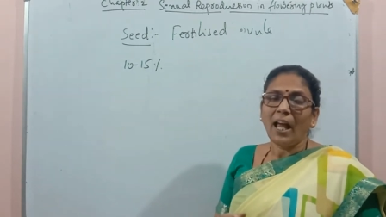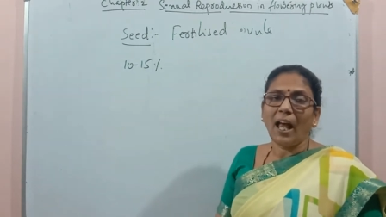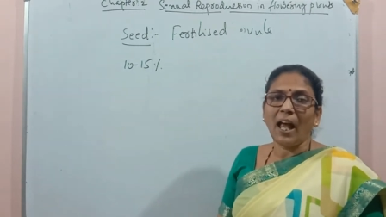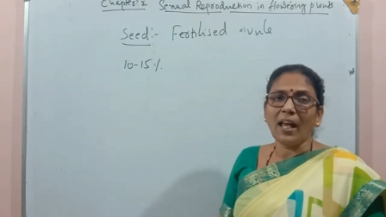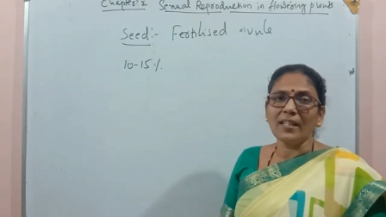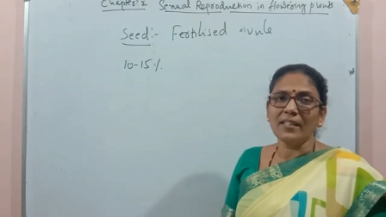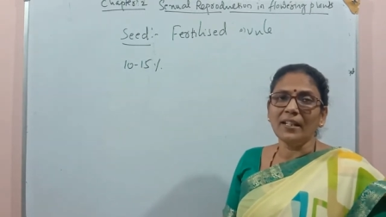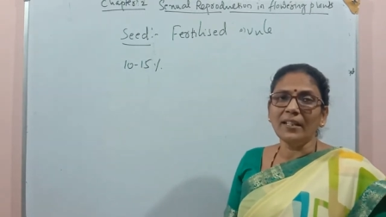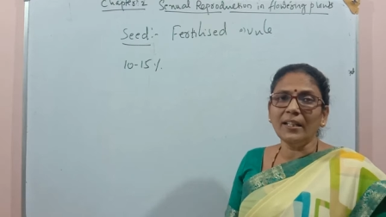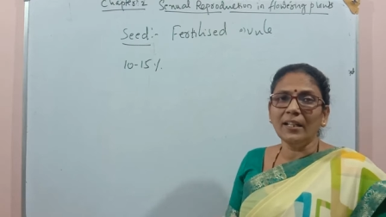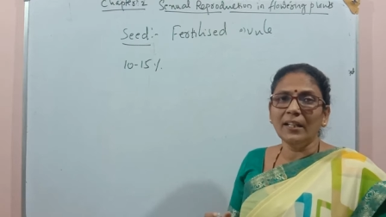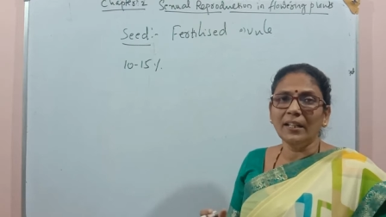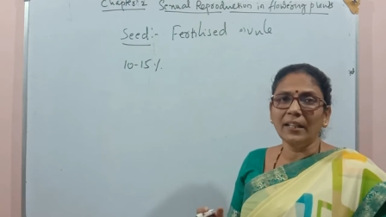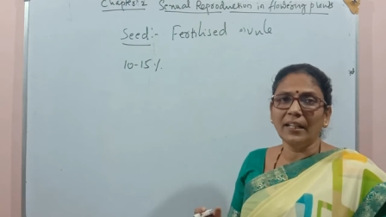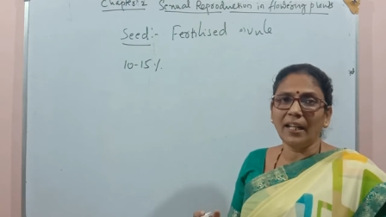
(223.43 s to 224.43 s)
as
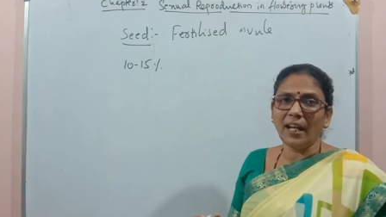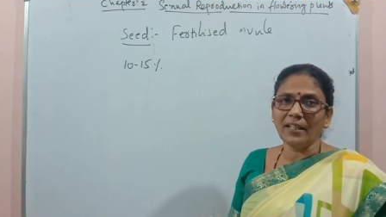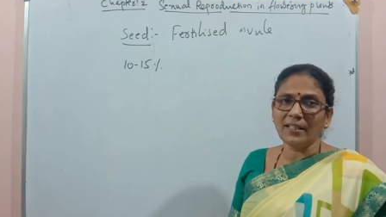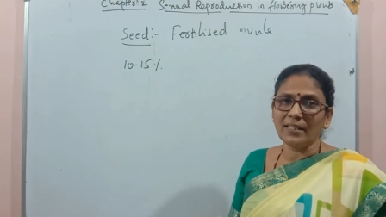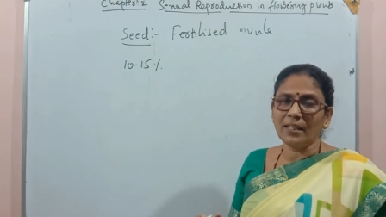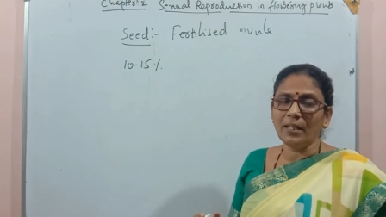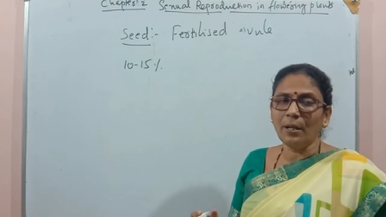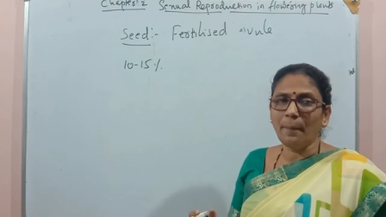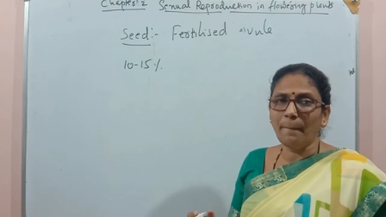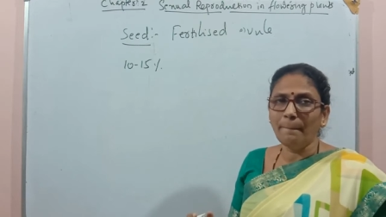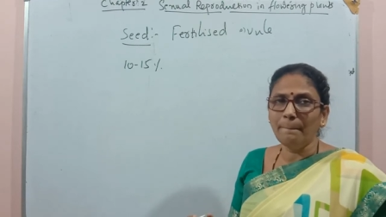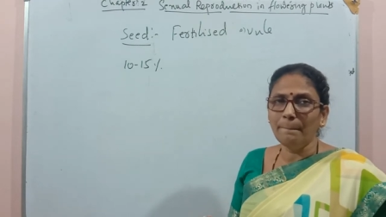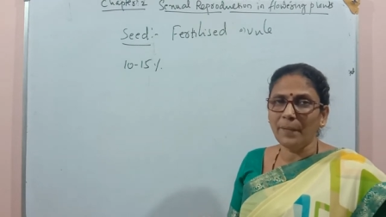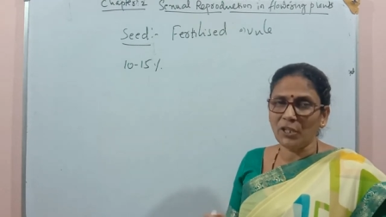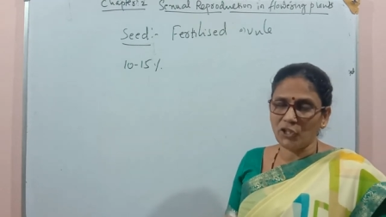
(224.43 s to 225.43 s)
it gets
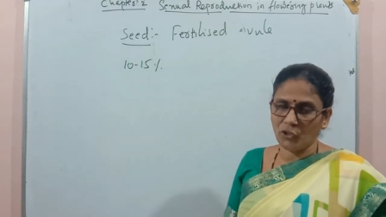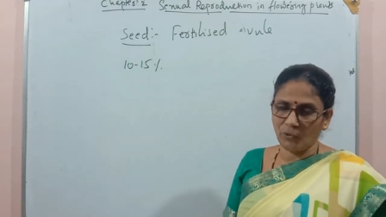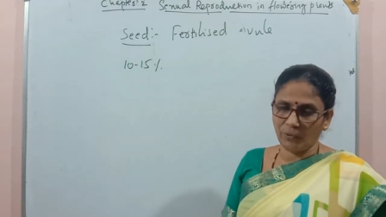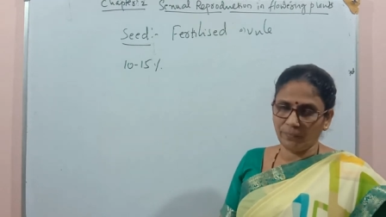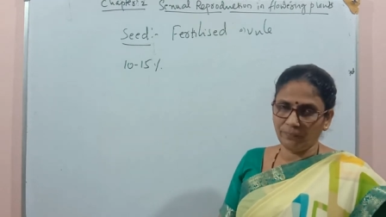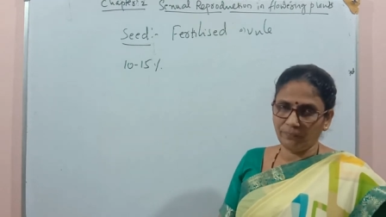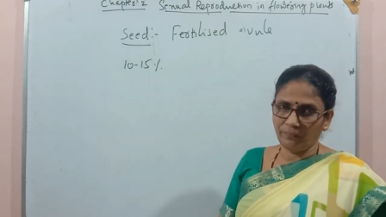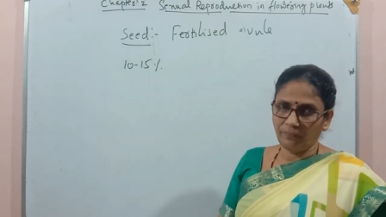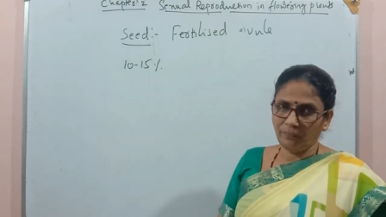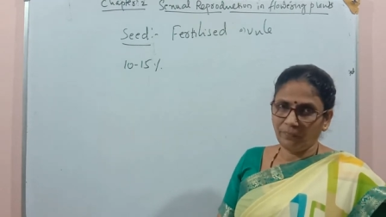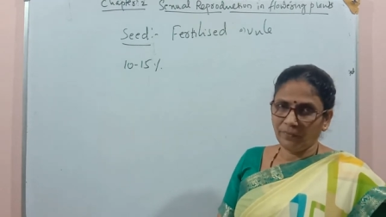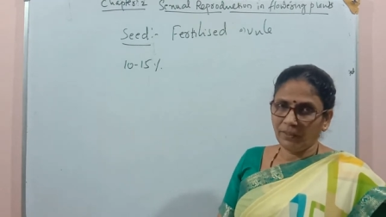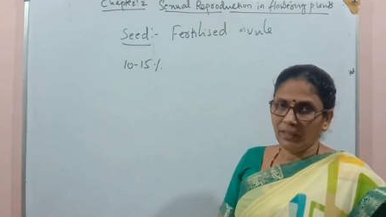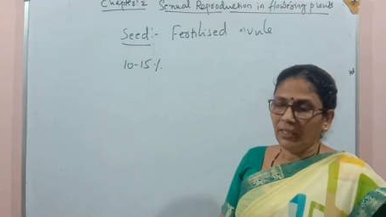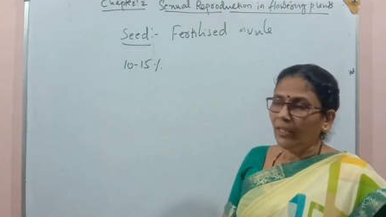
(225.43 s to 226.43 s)
mature.
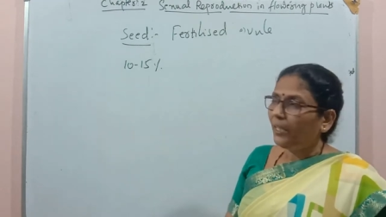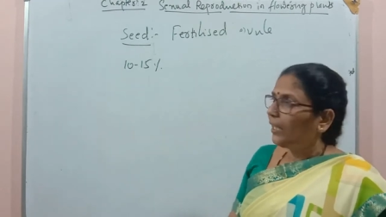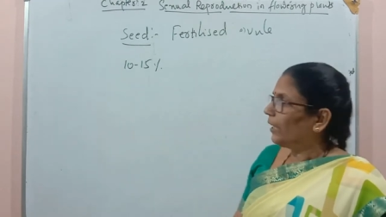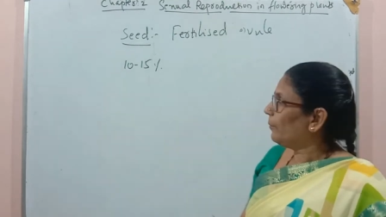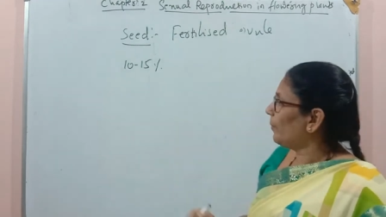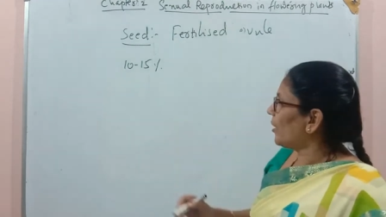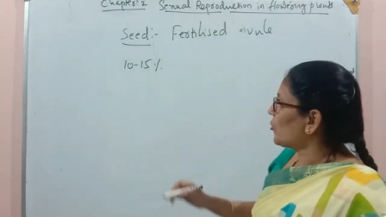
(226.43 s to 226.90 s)
In